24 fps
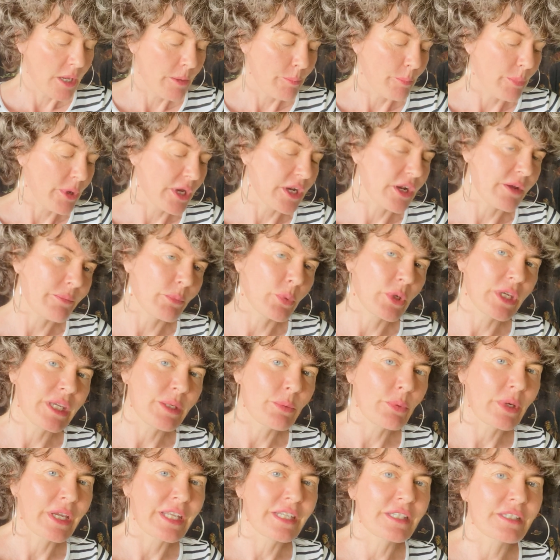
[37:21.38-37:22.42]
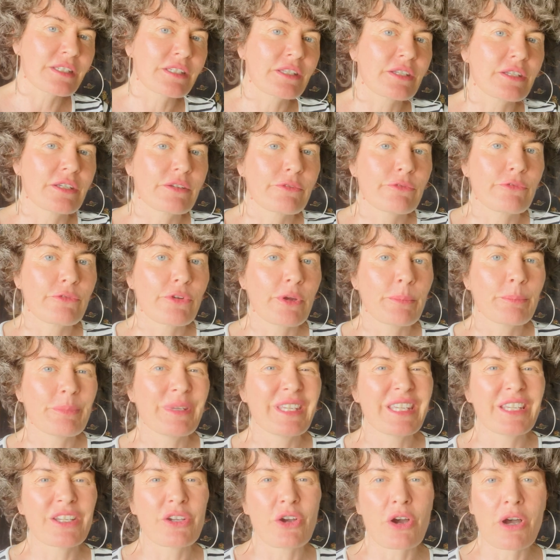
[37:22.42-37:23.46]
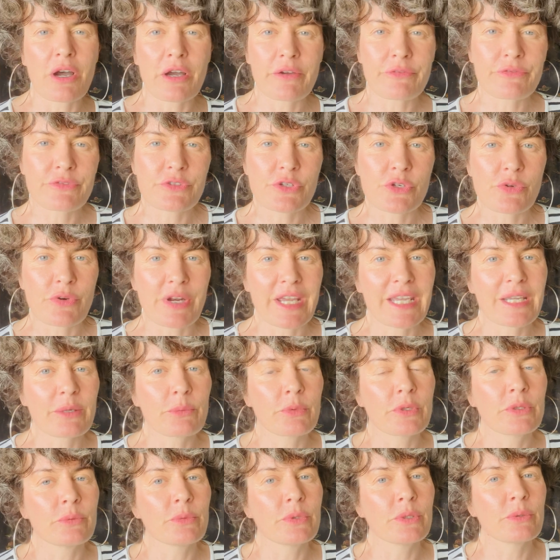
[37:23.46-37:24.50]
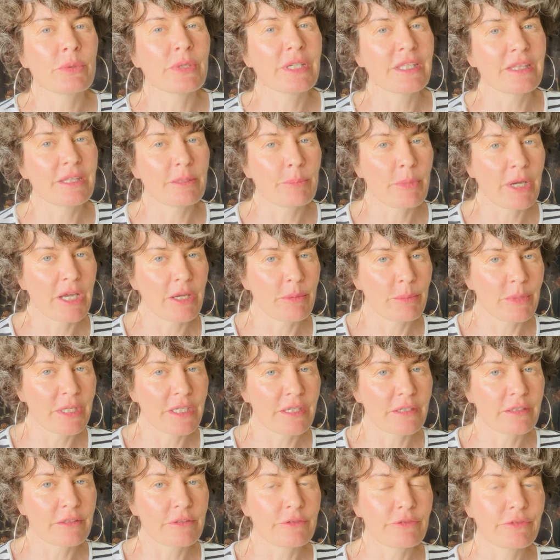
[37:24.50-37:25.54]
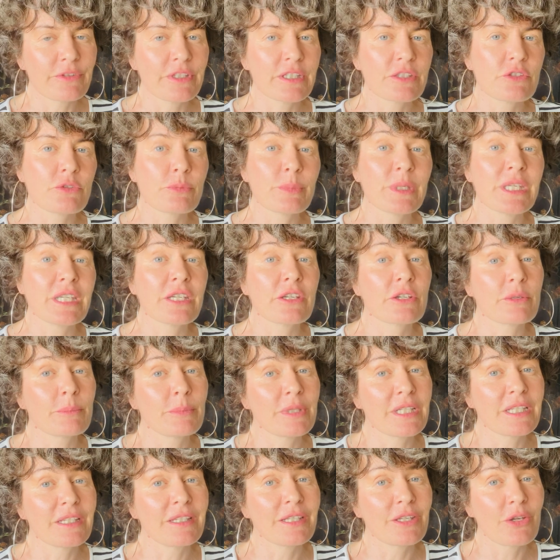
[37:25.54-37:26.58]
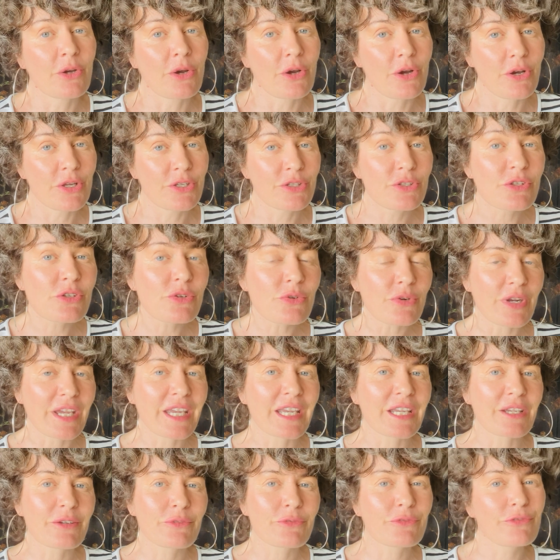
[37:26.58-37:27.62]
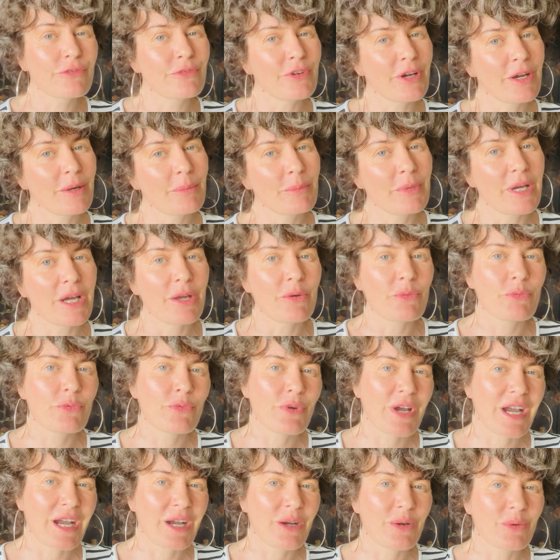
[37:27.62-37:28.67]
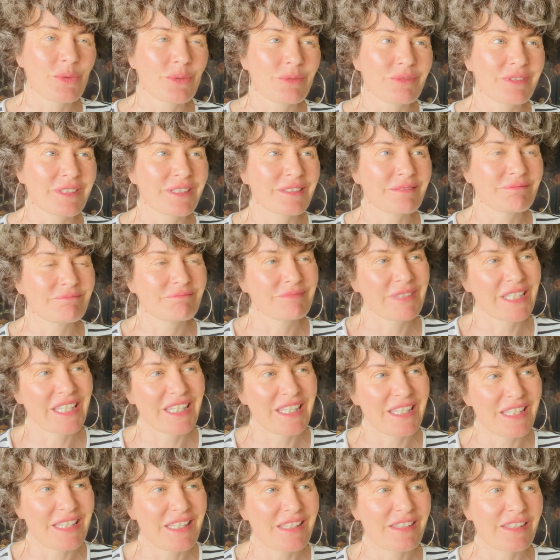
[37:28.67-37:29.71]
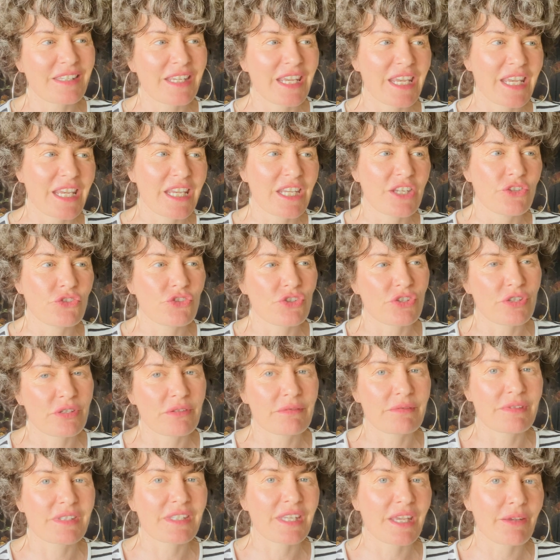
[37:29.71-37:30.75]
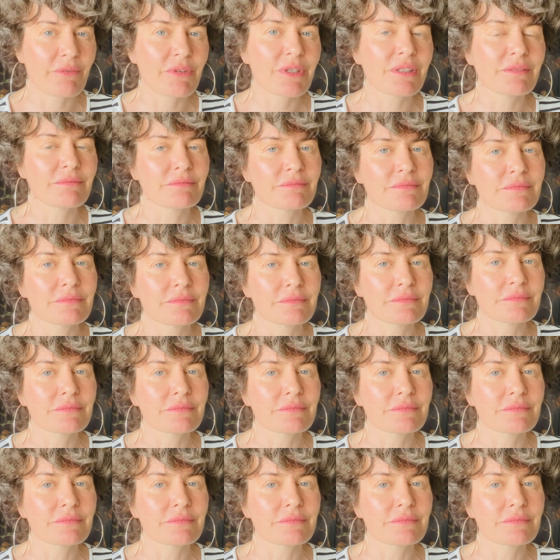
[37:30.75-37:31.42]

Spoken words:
But we went from being off track when we were in the biomedical field to being completely on track from around his age 7.